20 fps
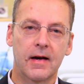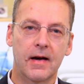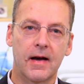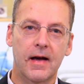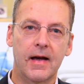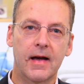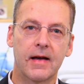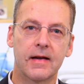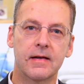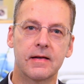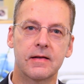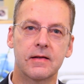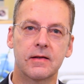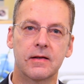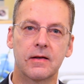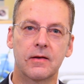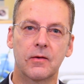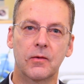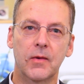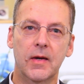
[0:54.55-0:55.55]

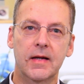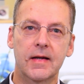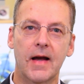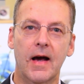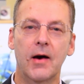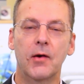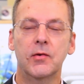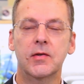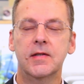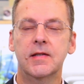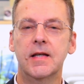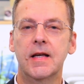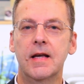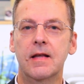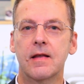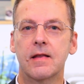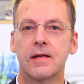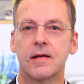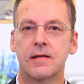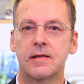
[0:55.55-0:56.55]
And we now see
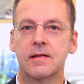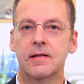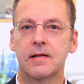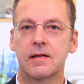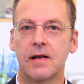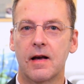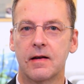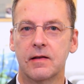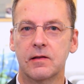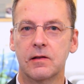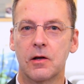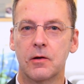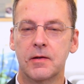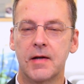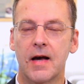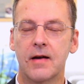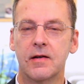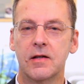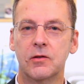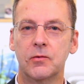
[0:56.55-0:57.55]
that this
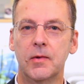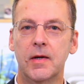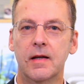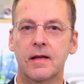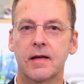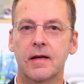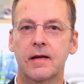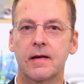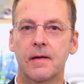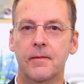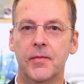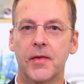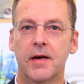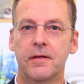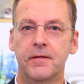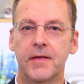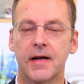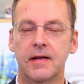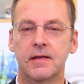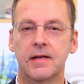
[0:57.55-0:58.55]
slowdown is really
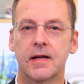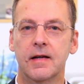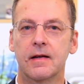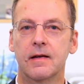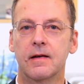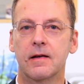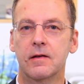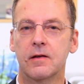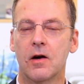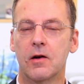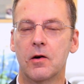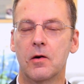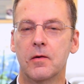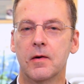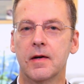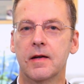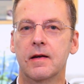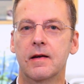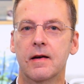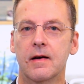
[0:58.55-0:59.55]
affecting not
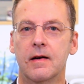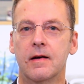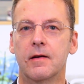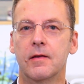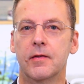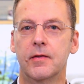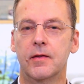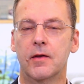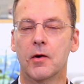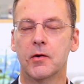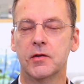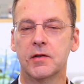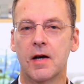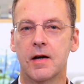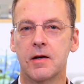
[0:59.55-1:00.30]
only those